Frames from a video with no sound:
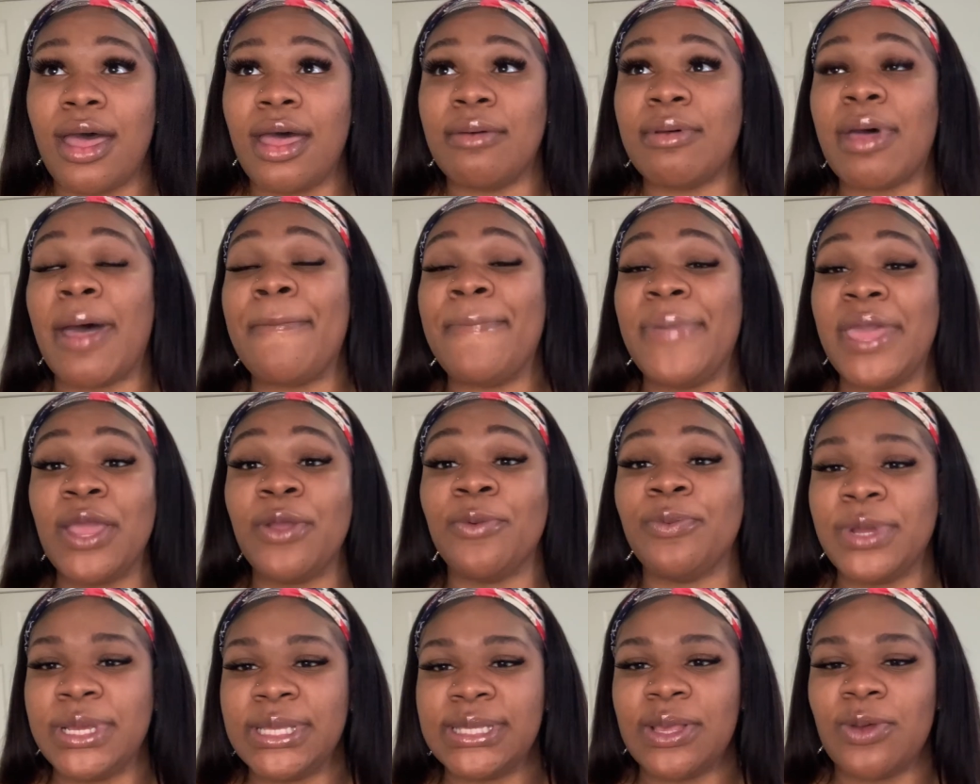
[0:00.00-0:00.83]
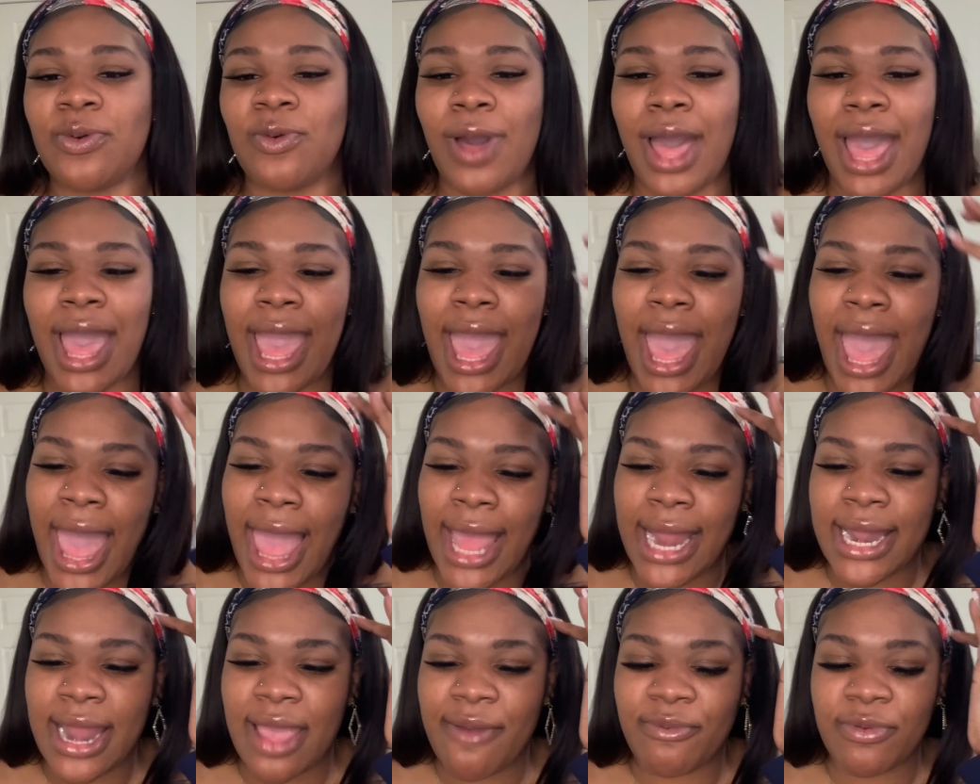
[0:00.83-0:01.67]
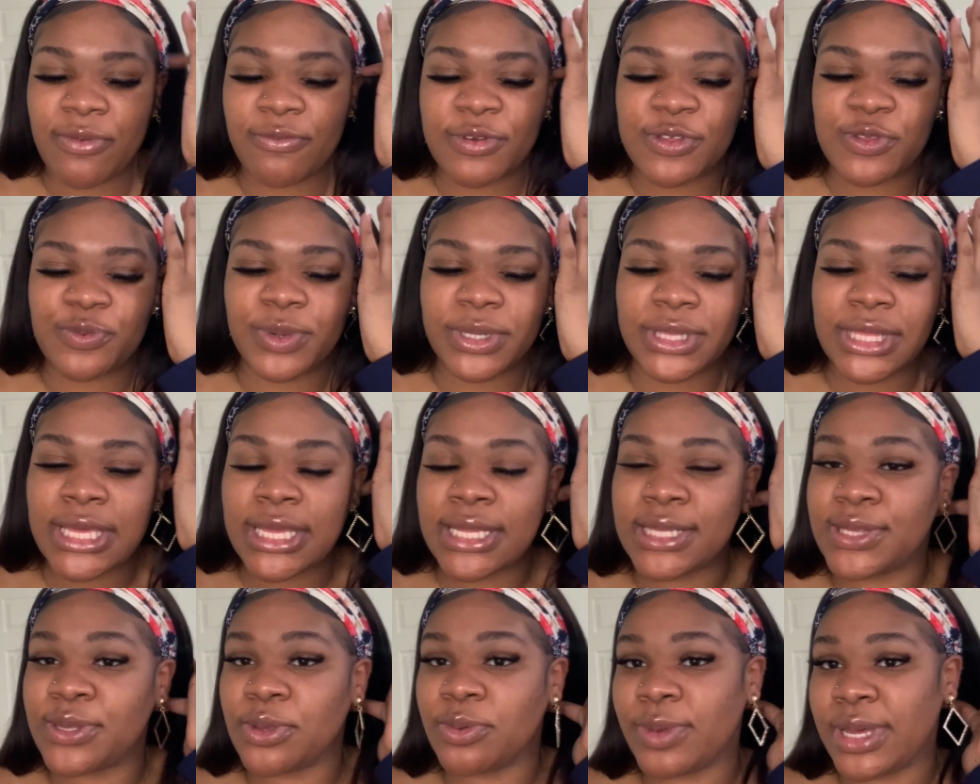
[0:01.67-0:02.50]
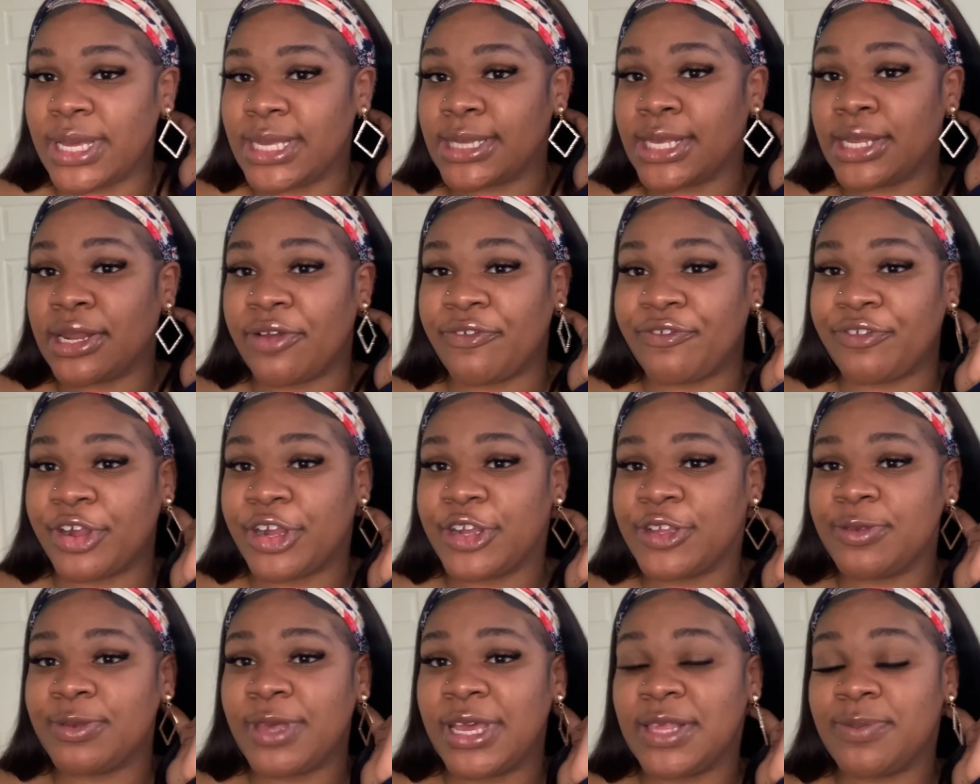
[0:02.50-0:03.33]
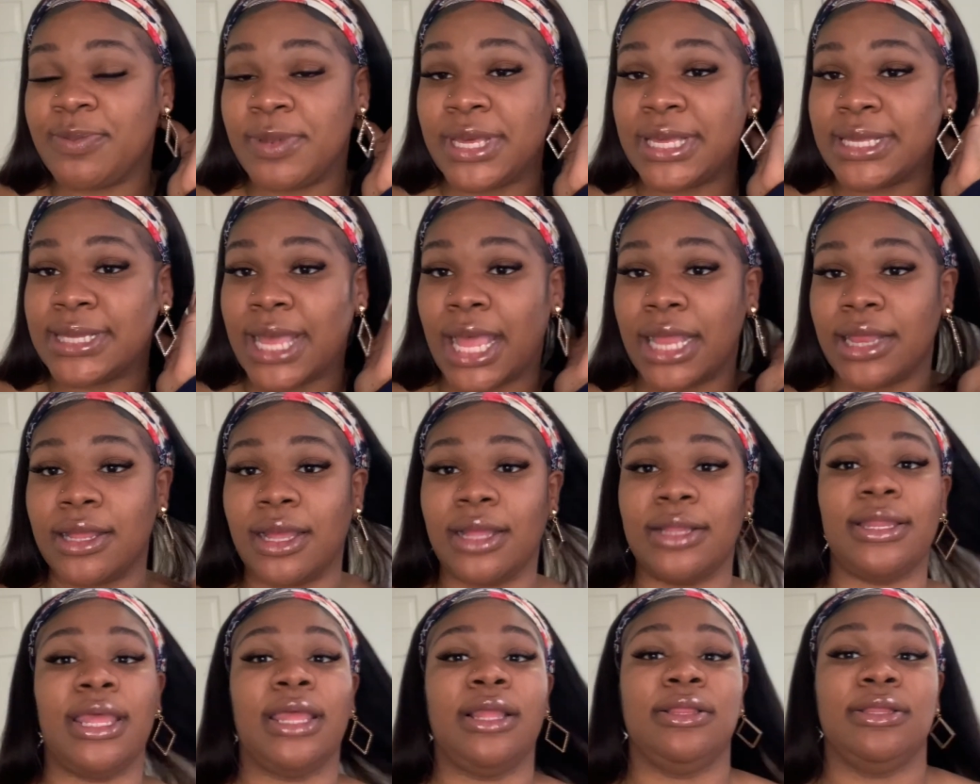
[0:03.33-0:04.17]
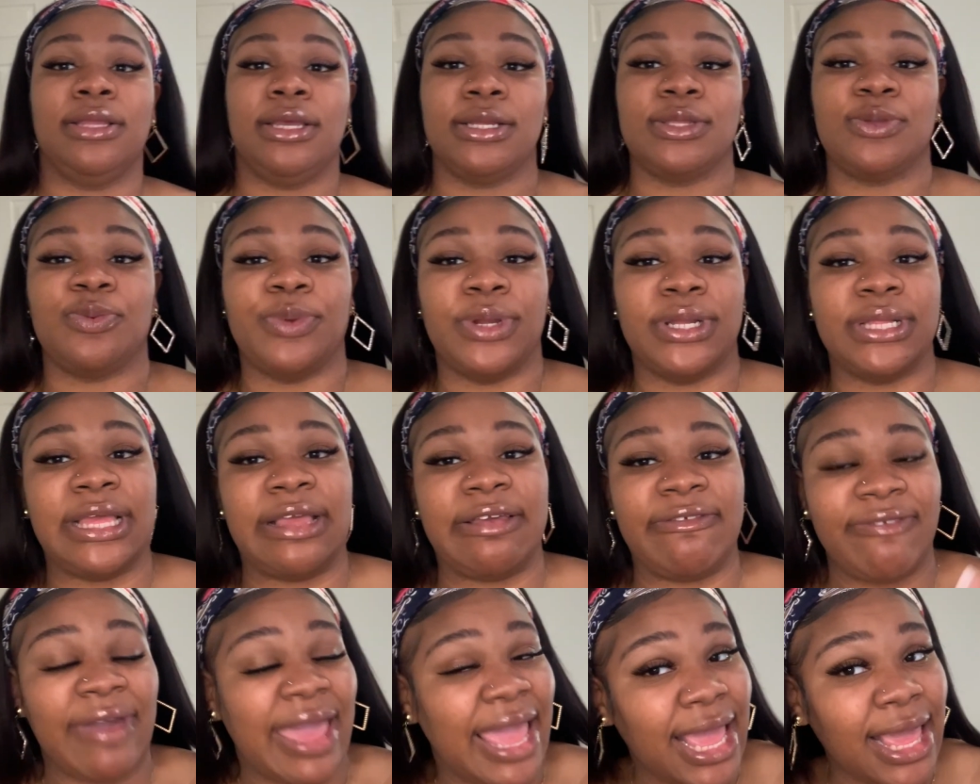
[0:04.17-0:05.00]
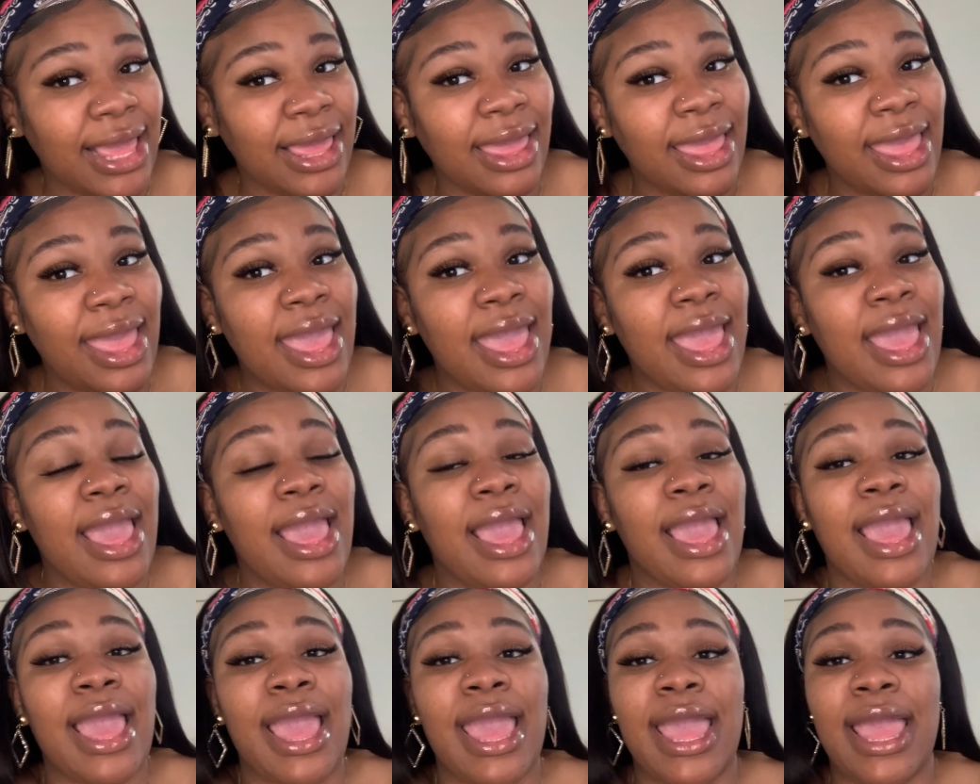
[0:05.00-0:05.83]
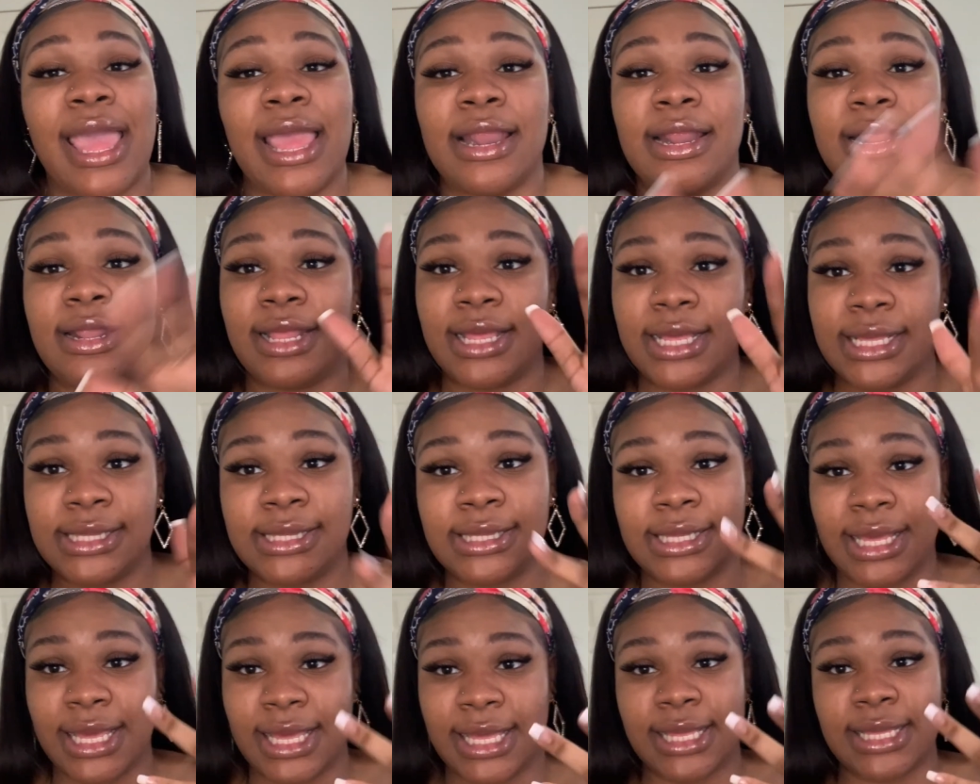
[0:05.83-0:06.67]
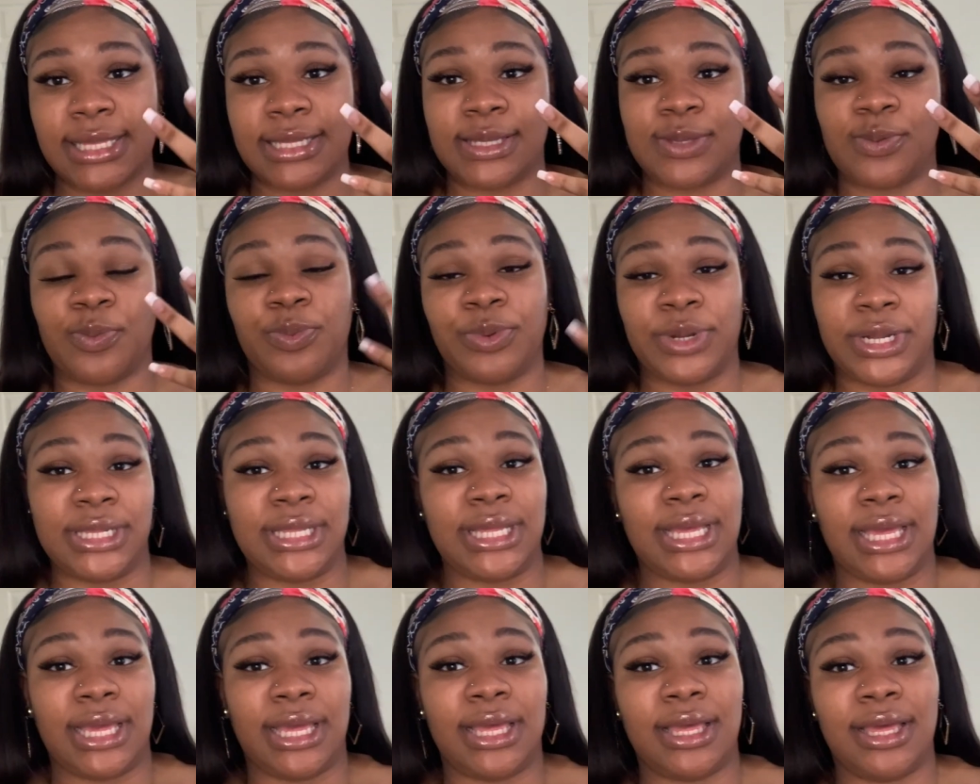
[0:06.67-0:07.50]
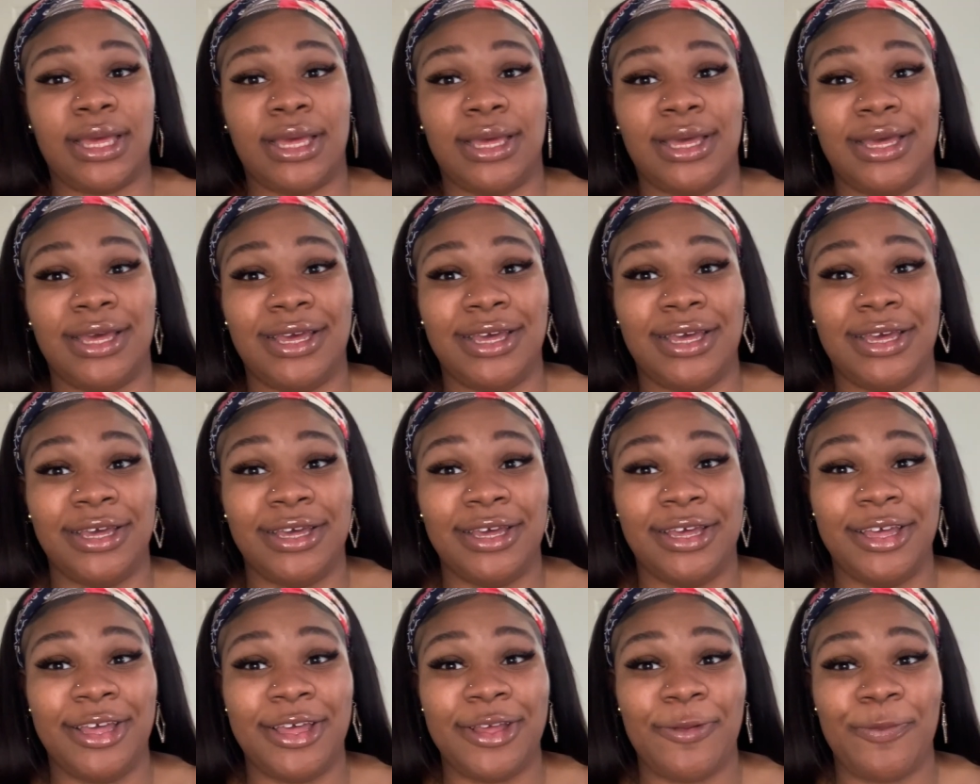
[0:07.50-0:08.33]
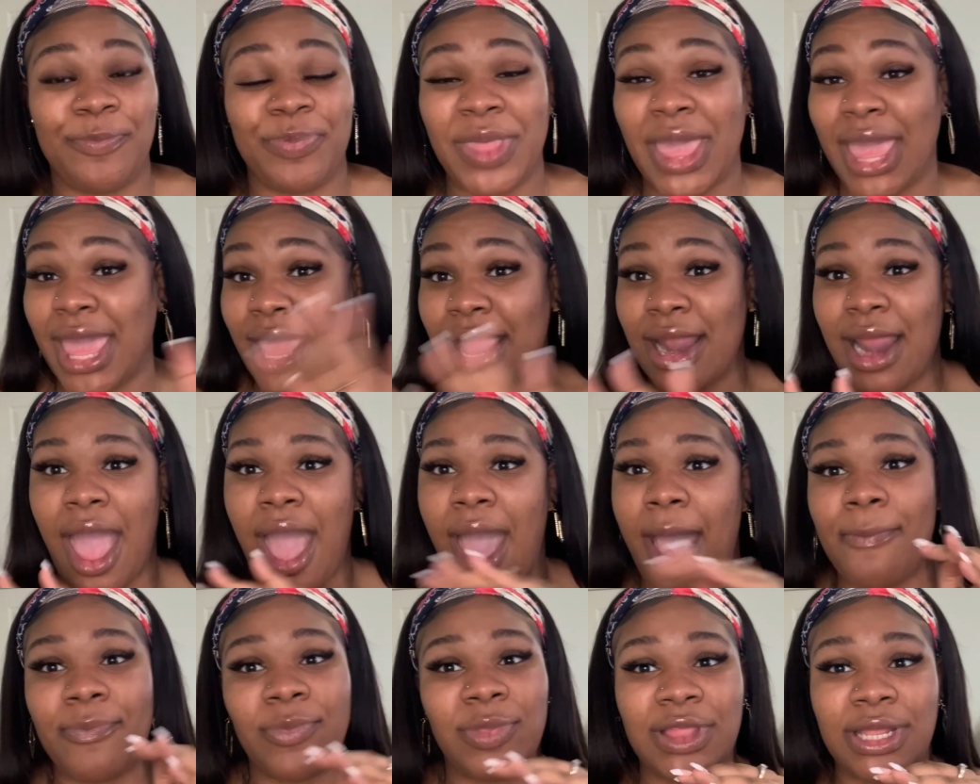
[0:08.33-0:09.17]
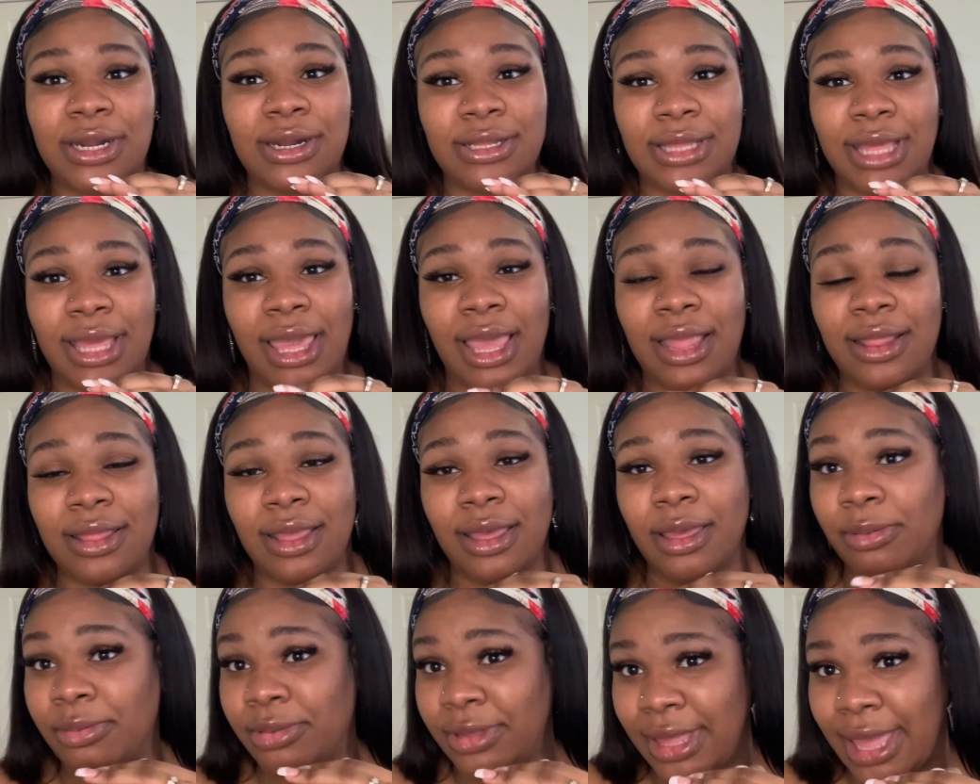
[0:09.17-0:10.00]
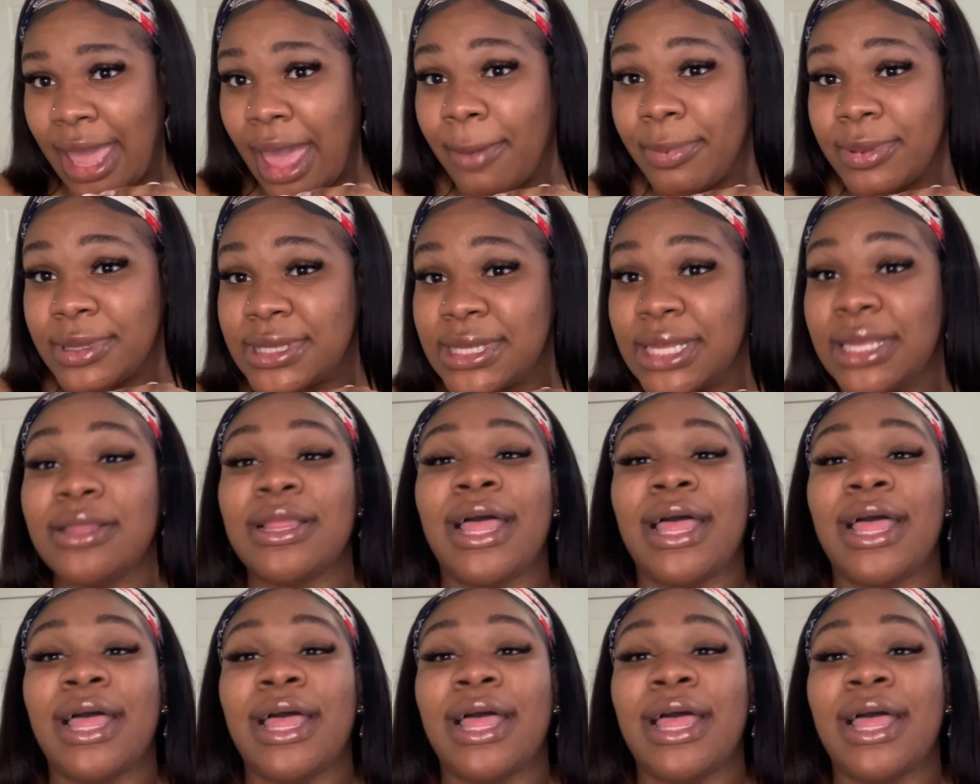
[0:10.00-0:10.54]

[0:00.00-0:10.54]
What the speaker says: A big reason why I never was really into wigs in the first place, because I thought they looked really fake, and this is really, and I'm literally getting the complete opposite.